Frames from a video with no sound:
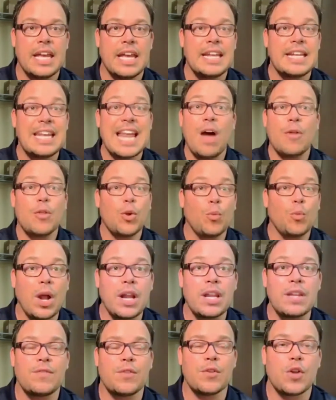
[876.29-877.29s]
Now they're
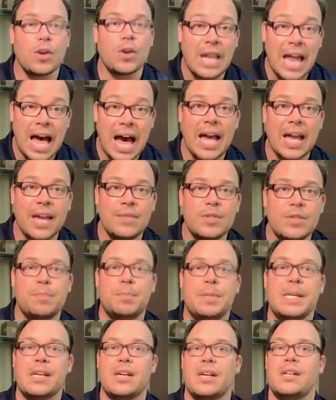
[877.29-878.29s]
running for their lives
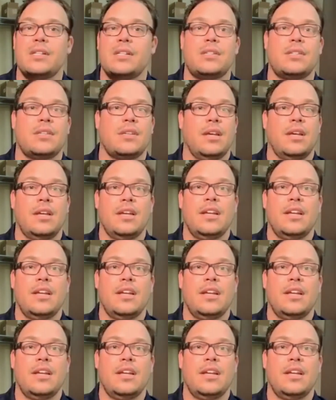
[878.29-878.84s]
because